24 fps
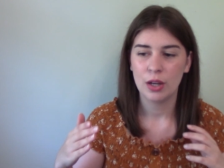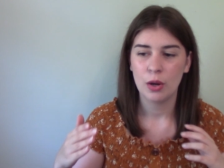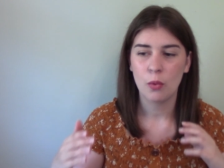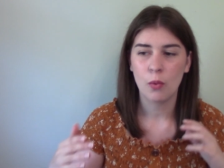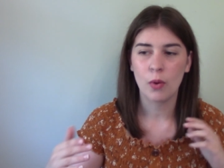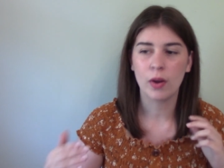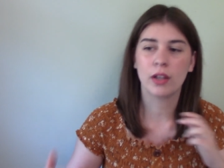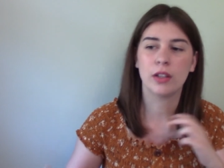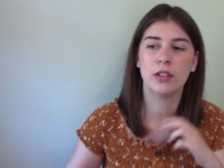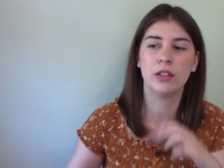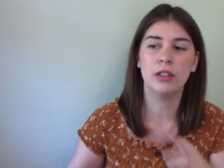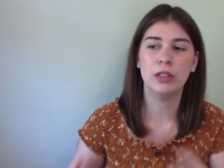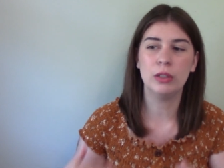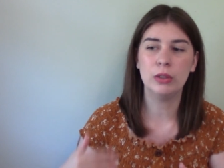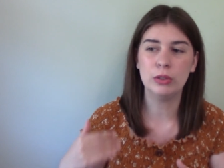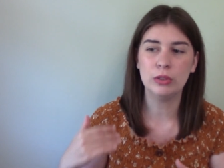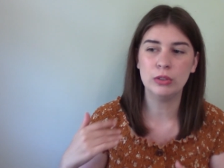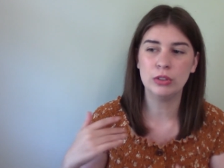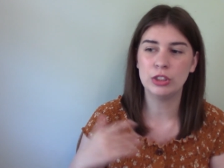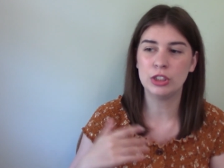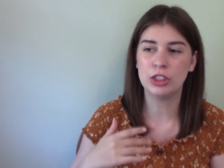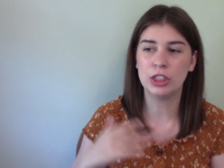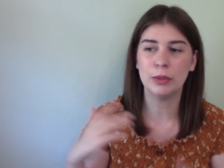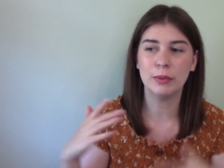what
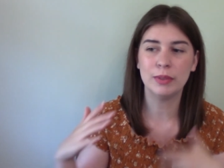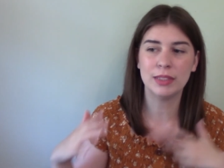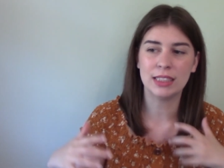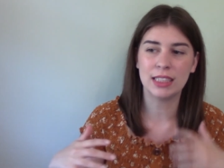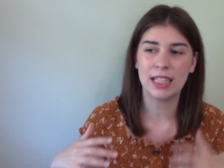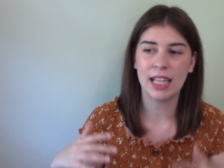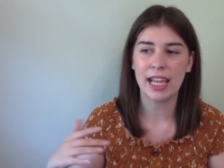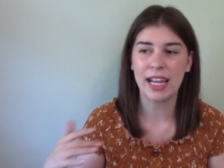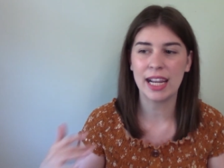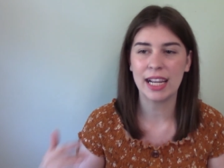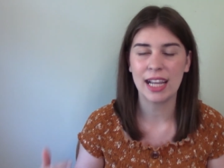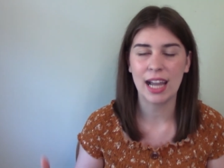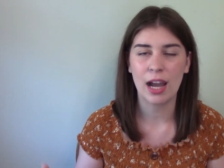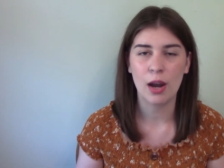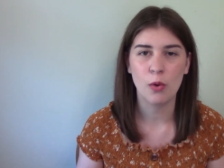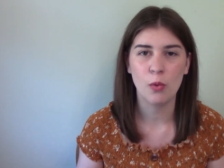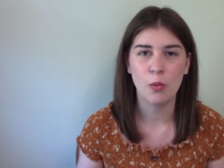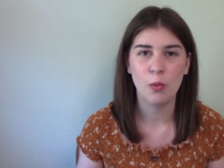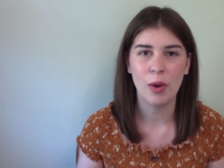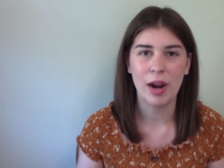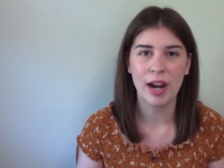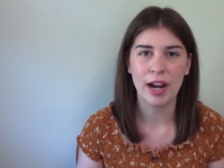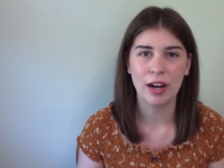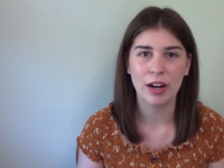clues she was laying
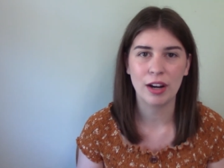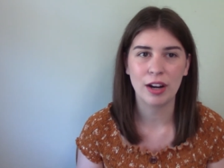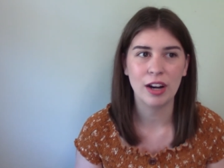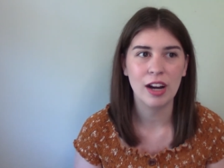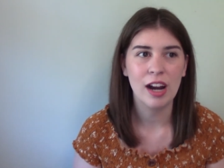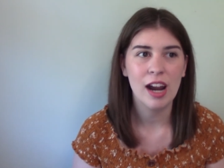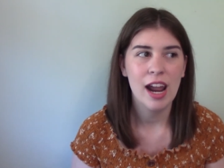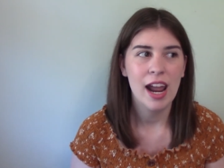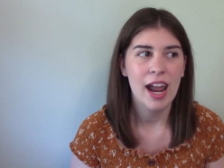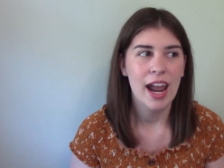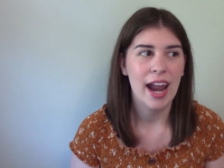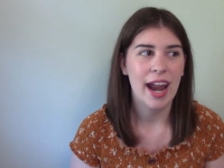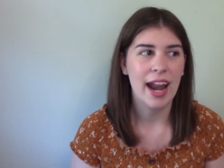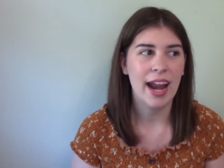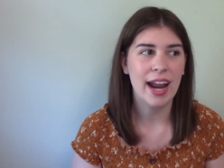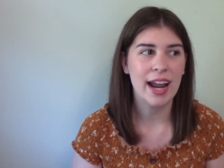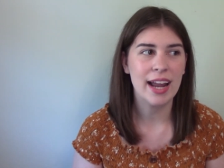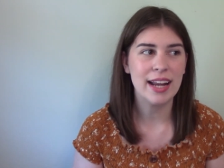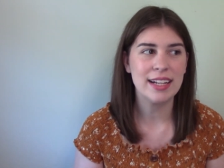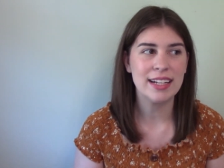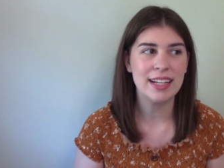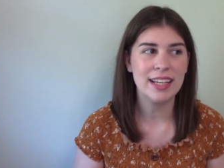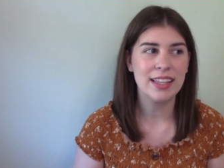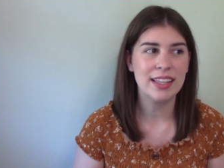out where,
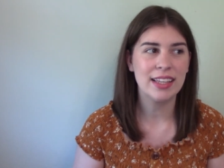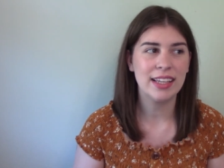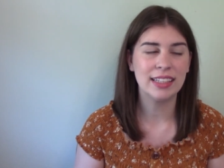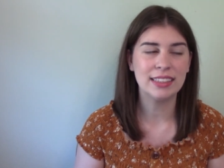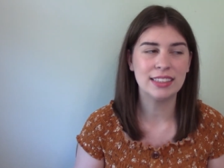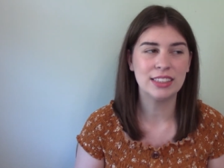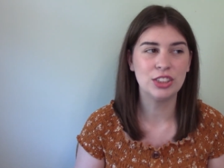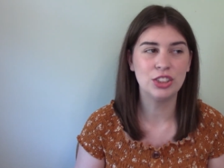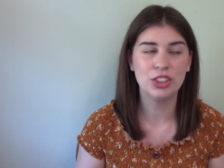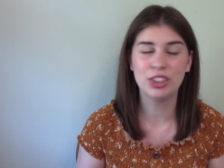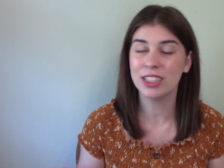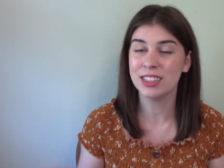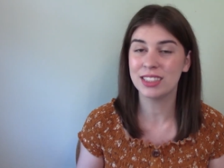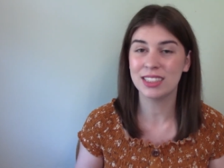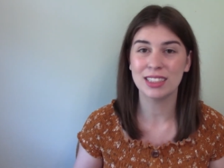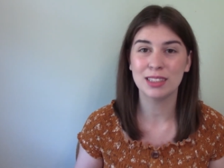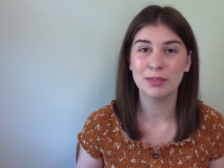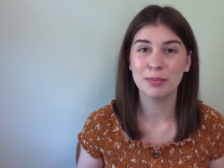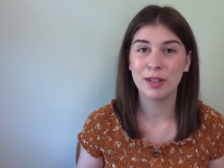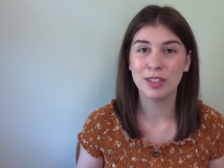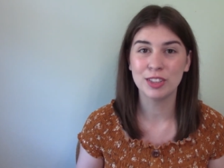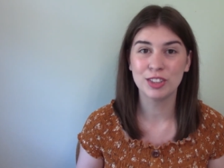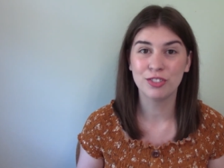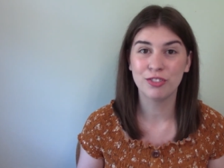and it's just
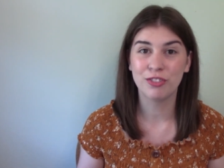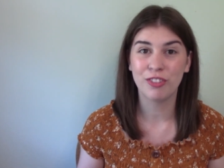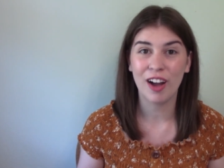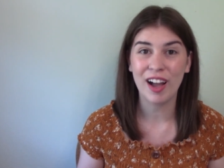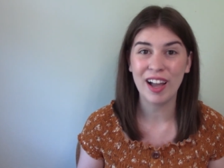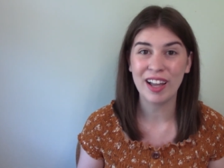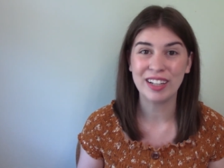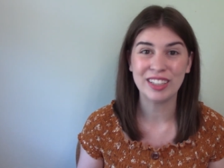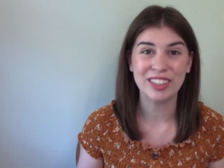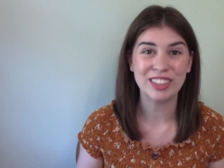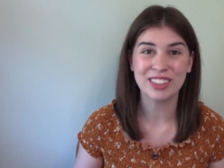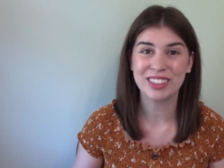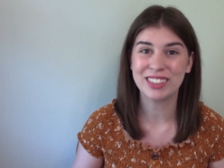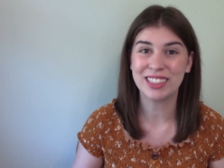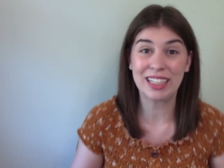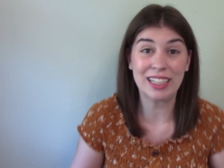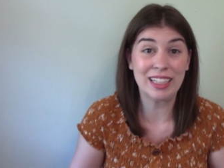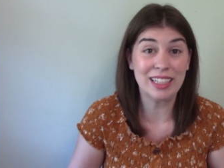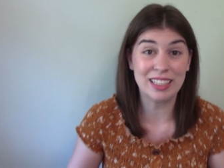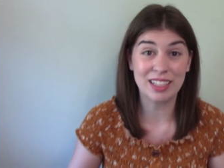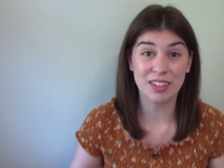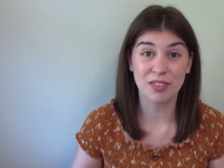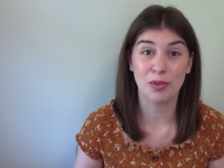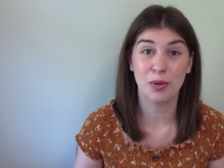as much fun, just in
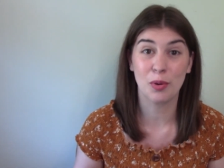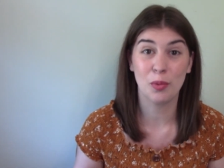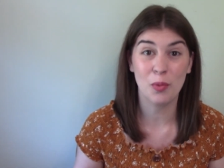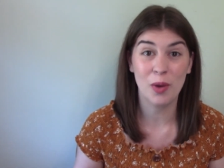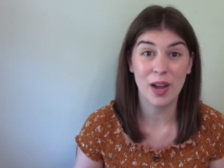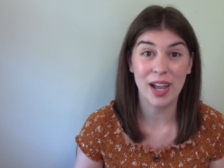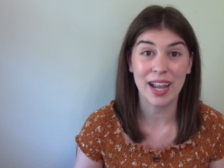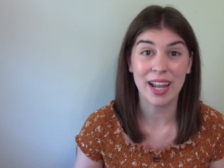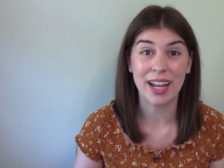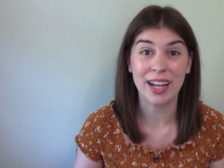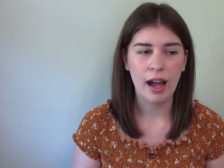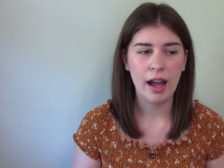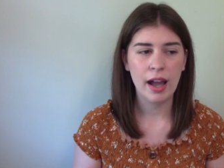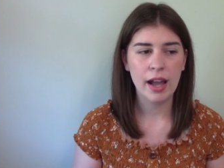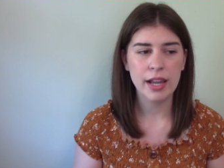a different way.